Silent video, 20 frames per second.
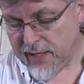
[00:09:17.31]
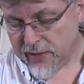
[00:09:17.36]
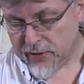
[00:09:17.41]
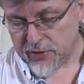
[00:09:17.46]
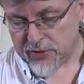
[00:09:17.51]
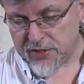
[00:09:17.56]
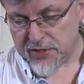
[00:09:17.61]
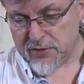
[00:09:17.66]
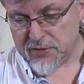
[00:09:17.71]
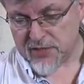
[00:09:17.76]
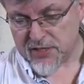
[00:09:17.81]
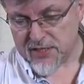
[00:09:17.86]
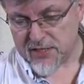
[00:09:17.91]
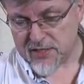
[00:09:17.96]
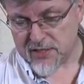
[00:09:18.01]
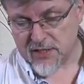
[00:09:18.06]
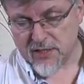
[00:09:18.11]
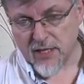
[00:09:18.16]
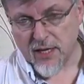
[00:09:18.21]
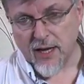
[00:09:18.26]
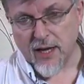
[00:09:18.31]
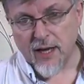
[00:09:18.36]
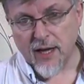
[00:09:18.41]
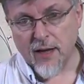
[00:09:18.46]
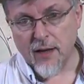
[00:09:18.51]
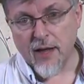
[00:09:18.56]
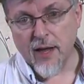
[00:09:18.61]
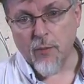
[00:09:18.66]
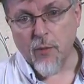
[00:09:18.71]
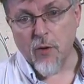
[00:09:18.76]
Good news is
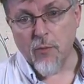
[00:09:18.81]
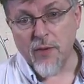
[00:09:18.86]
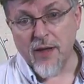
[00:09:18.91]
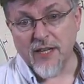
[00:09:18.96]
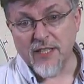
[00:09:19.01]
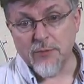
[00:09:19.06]
uh, it won't be